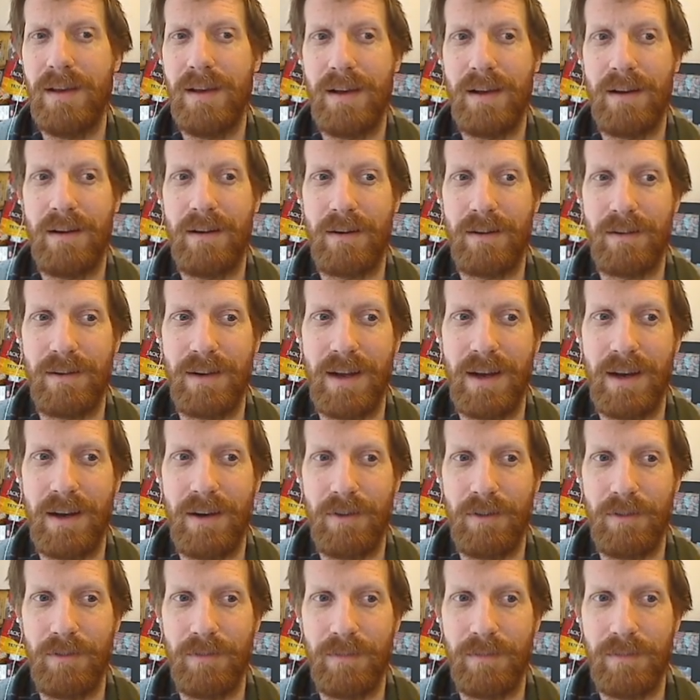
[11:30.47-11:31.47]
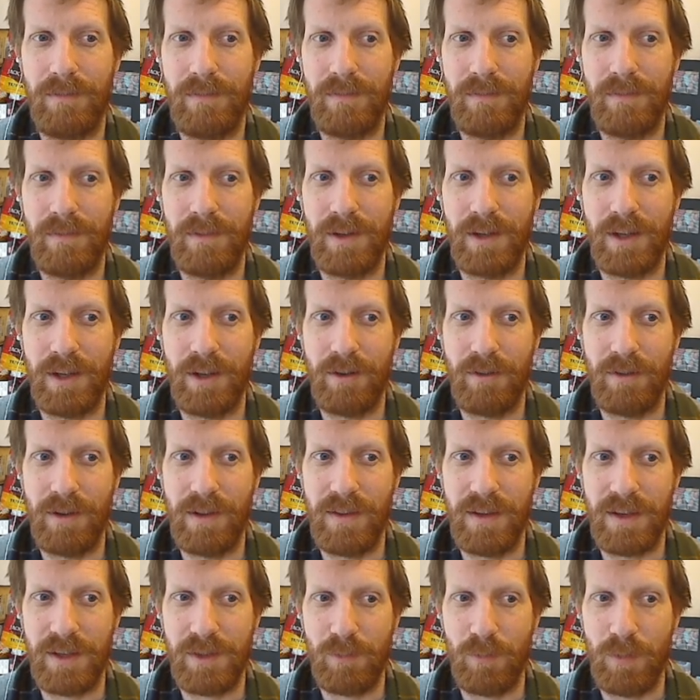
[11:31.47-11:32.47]
are now, in
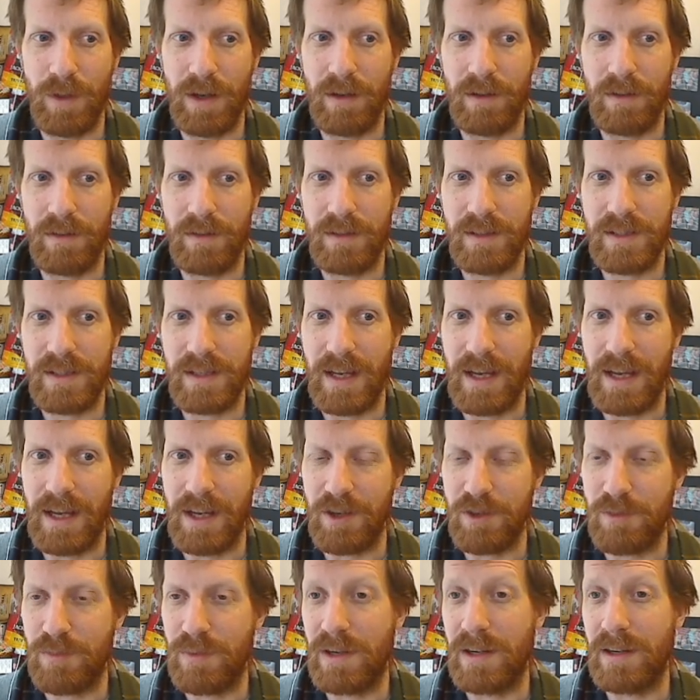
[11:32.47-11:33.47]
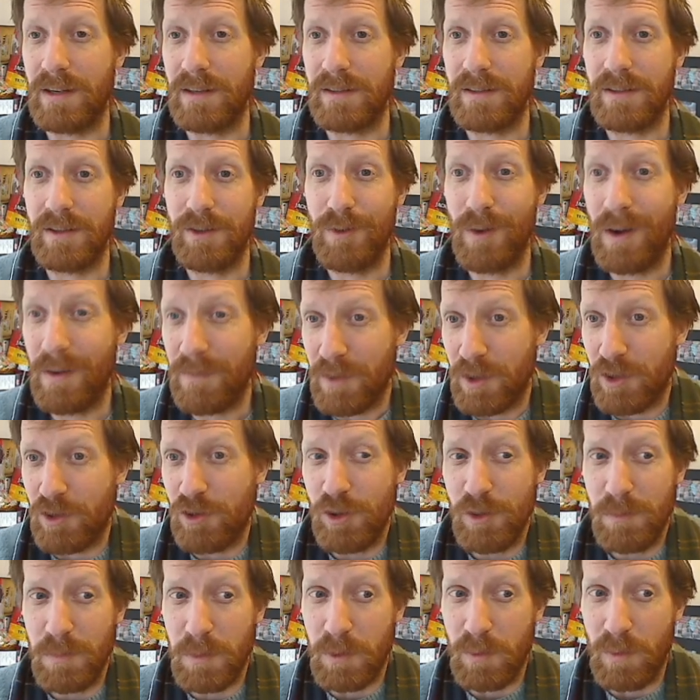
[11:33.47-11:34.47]
this weird stage, because you have to
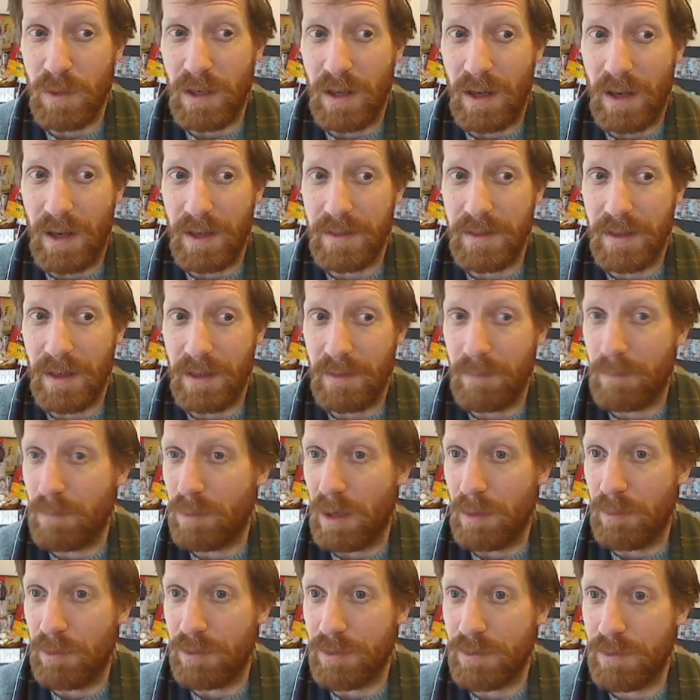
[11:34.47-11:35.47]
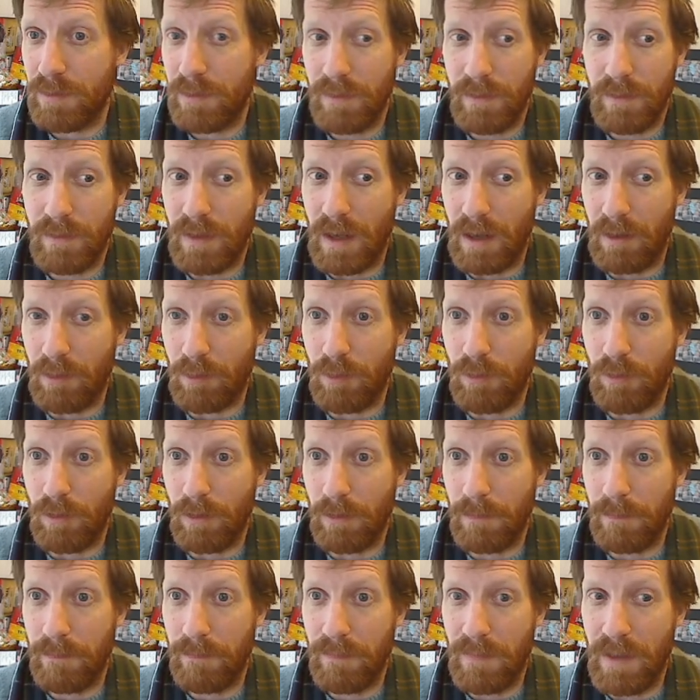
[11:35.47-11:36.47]
choose between High Tide and Primal Tidal
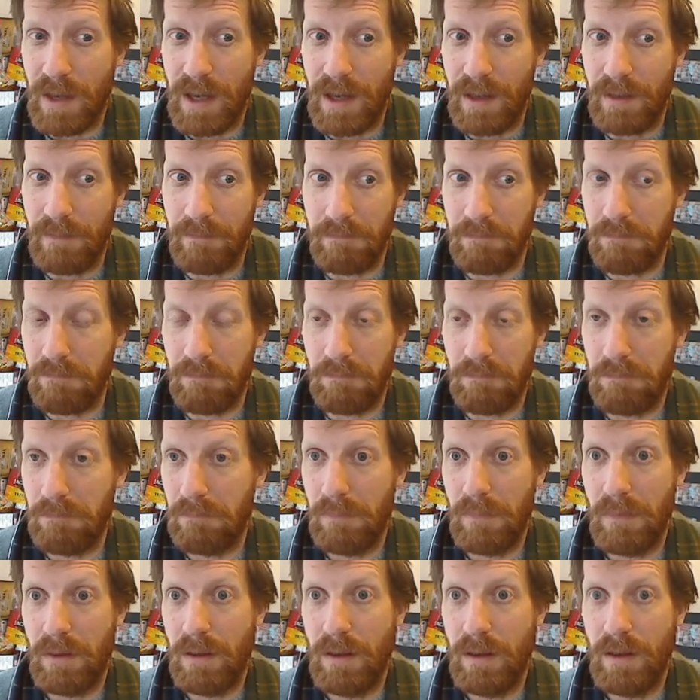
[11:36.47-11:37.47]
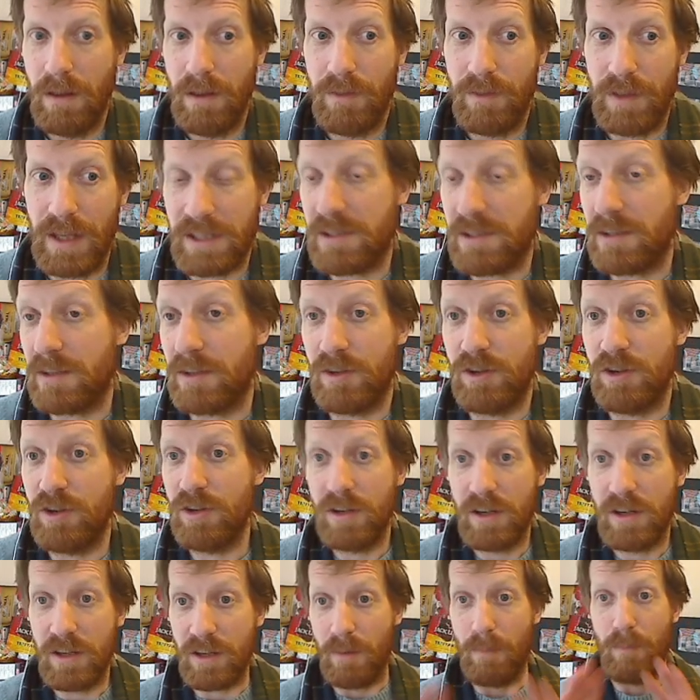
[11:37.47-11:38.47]
Core. And that's a
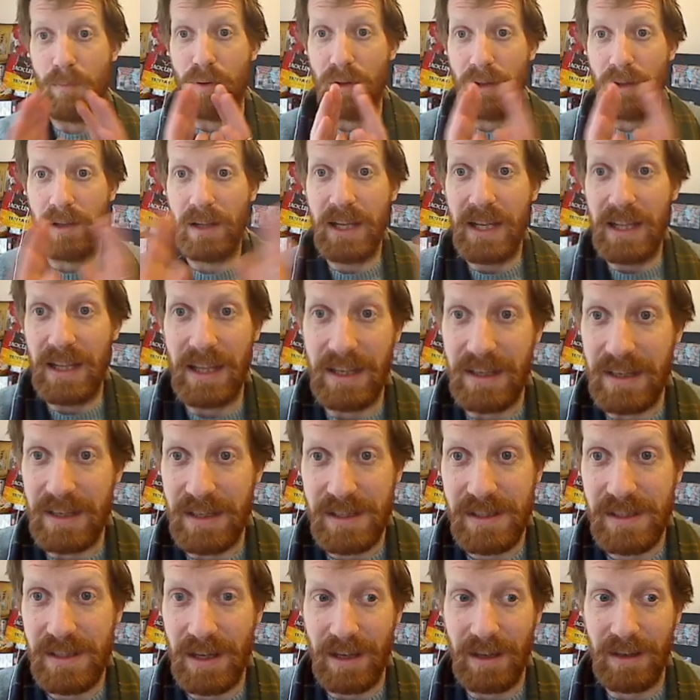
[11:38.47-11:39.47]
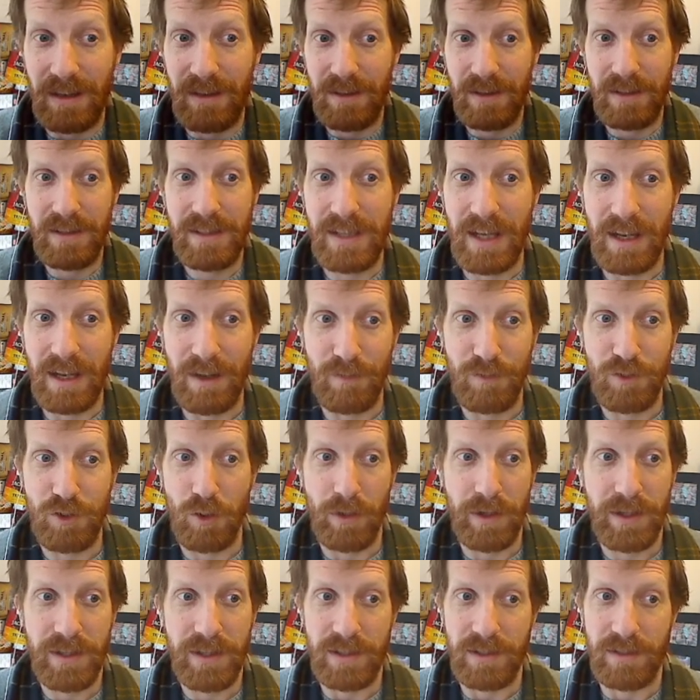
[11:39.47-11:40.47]
completely distinct set of
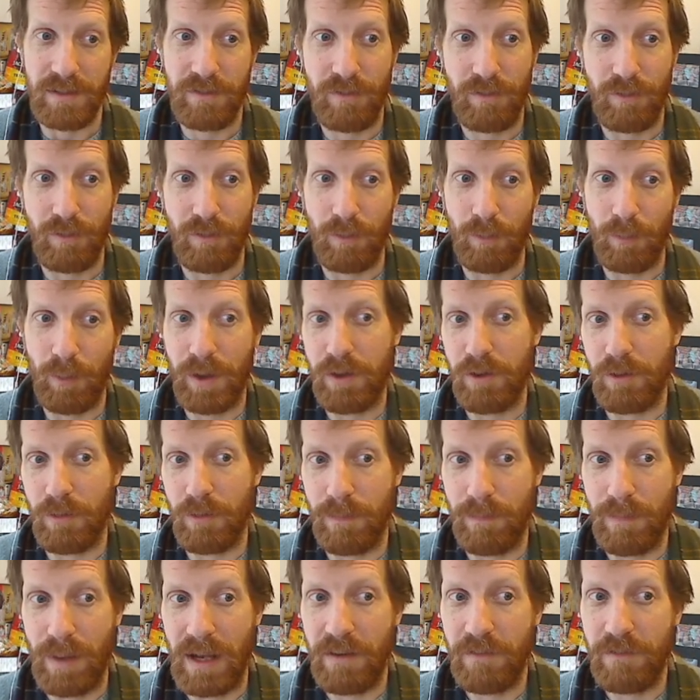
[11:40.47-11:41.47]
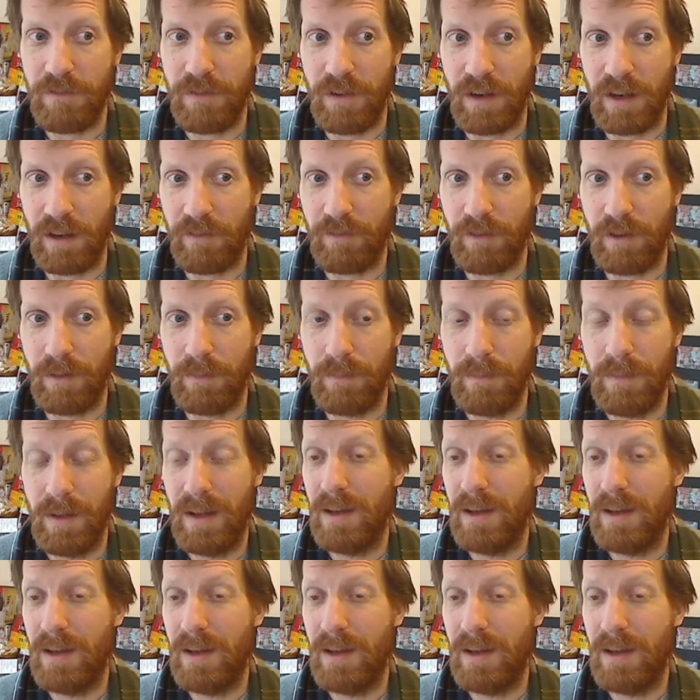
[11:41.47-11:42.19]
choices for what you're benefiting from.